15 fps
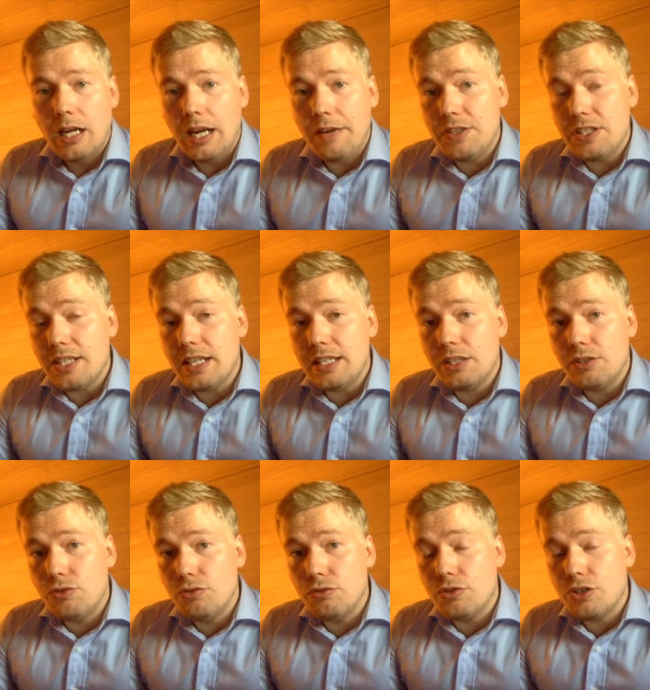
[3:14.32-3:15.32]
I've
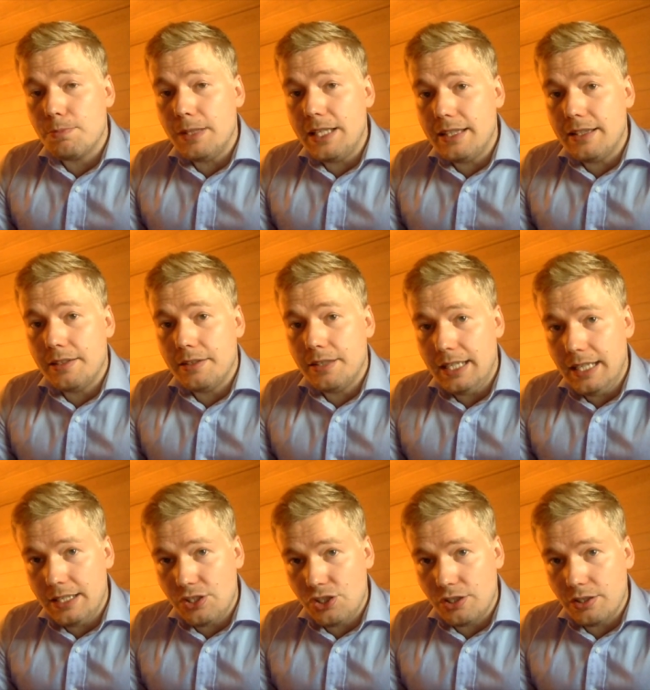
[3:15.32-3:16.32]
decided to split
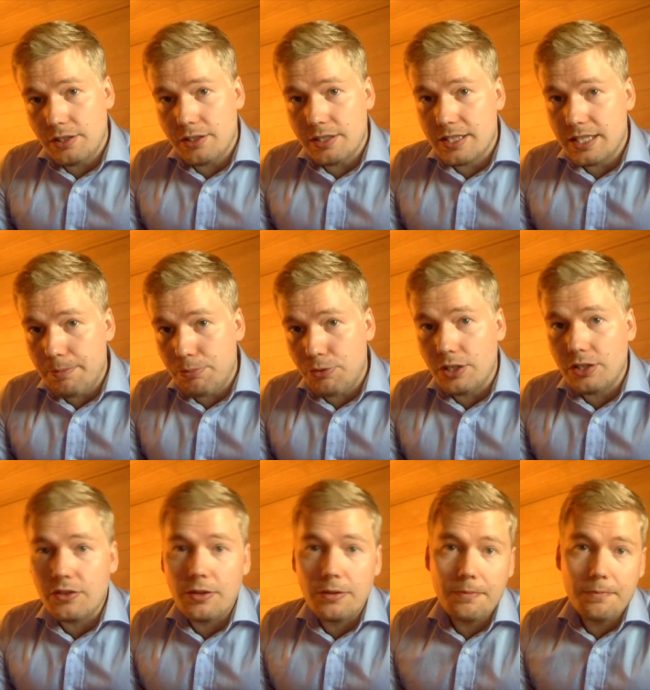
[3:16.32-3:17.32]
each
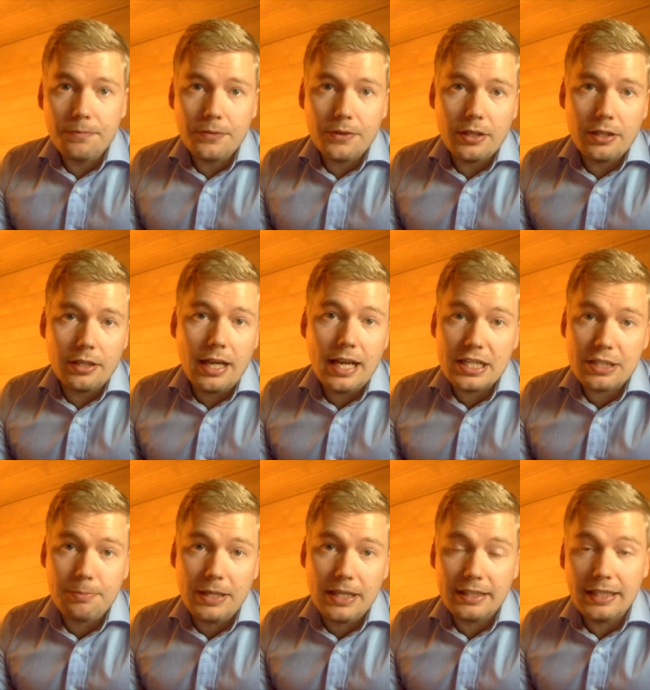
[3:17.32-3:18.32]
separate uh,
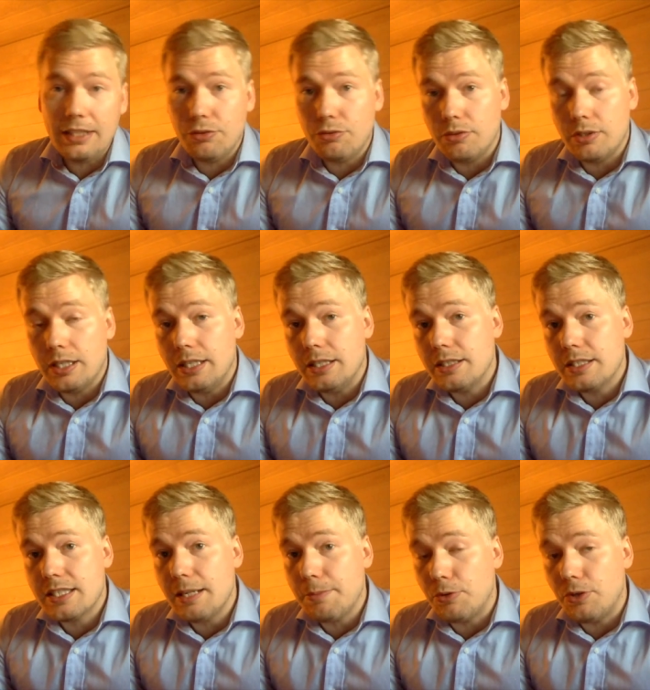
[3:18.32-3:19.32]
aspect into a
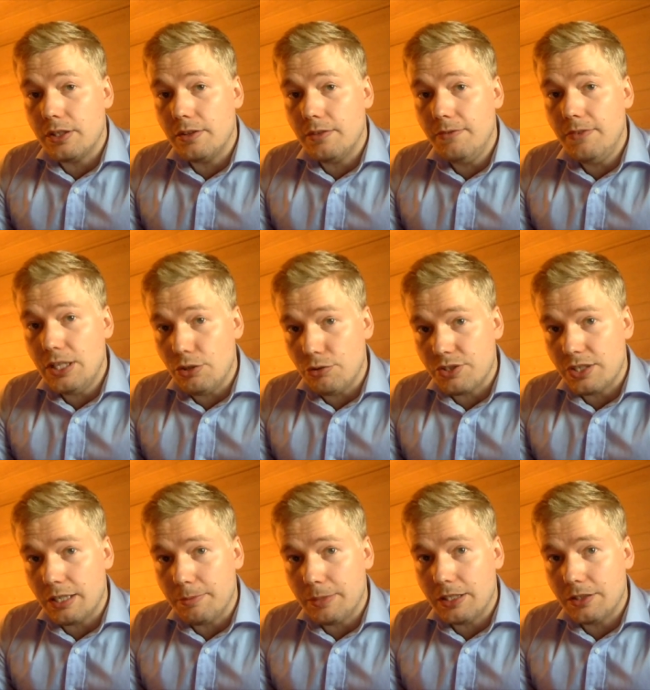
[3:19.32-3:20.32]
separate video
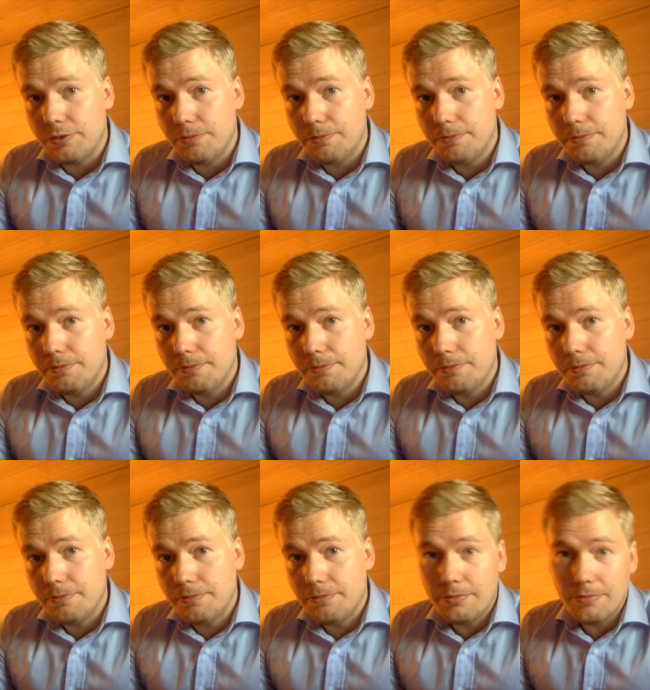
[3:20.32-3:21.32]
segment.
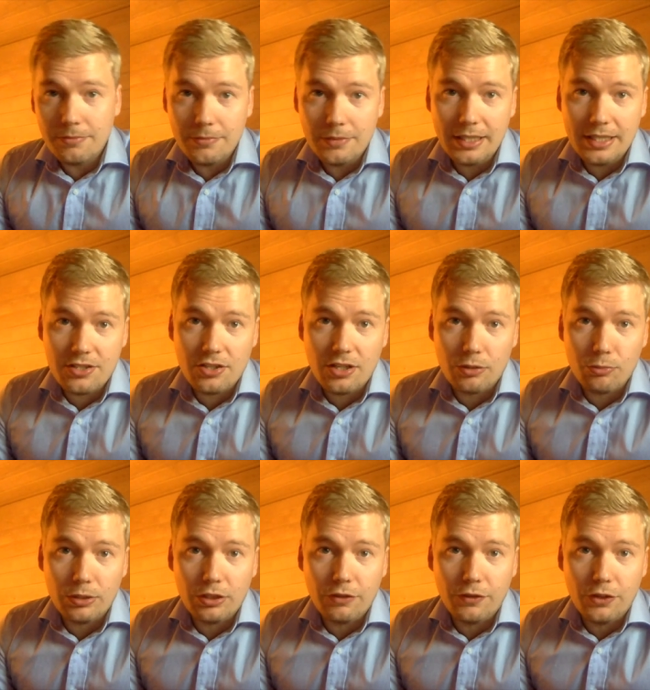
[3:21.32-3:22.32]
Let's
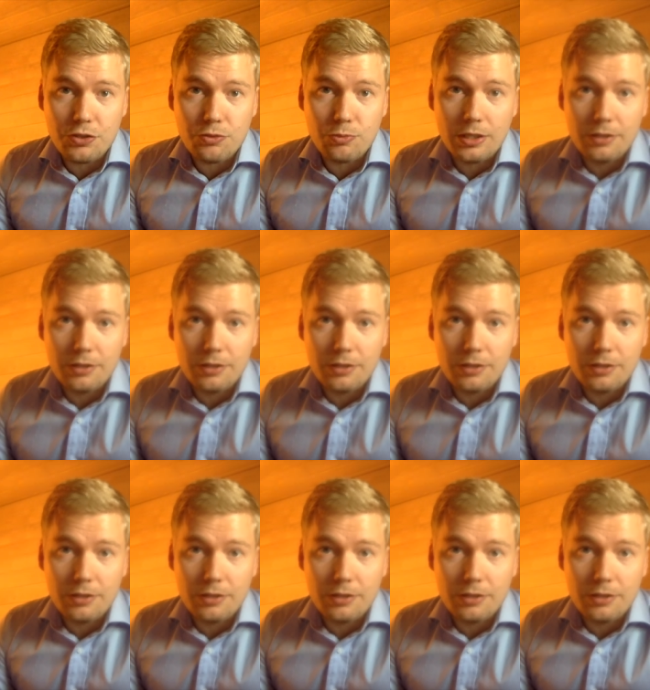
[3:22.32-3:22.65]
start with the first